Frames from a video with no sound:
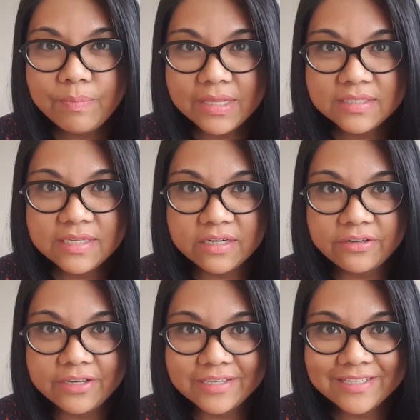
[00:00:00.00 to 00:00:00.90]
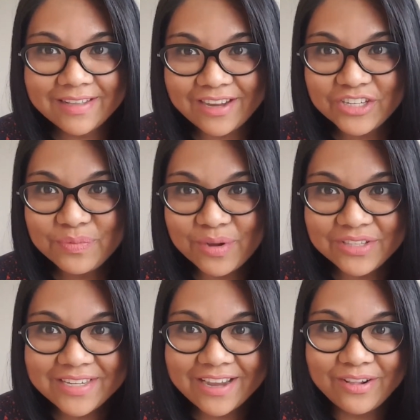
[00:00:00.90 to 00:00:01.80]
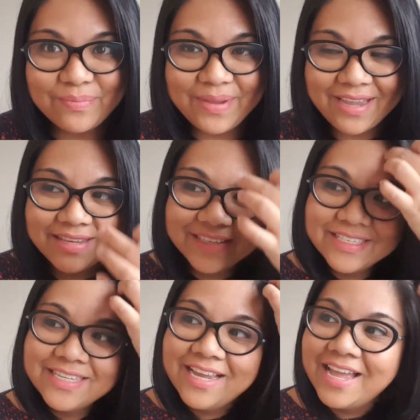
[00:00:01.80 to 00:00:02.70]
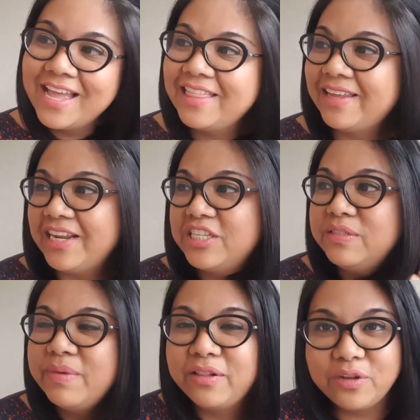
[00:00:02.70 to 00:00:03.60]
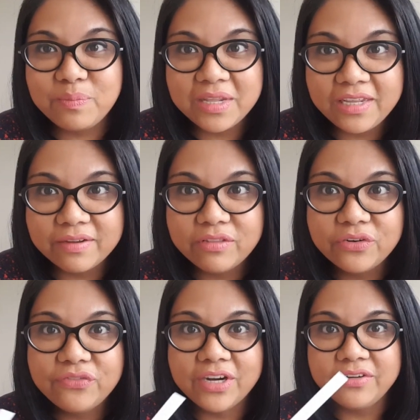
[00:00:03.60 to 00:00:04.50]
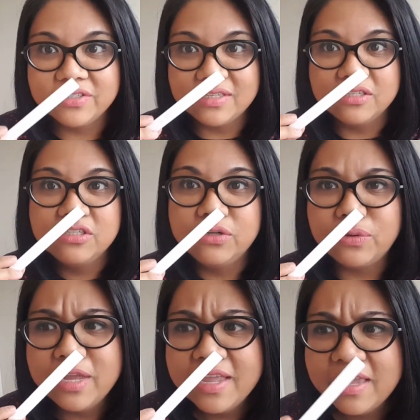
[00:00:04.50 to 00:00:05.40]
Mancera slash Montel base that I smell in many of their fragrances. So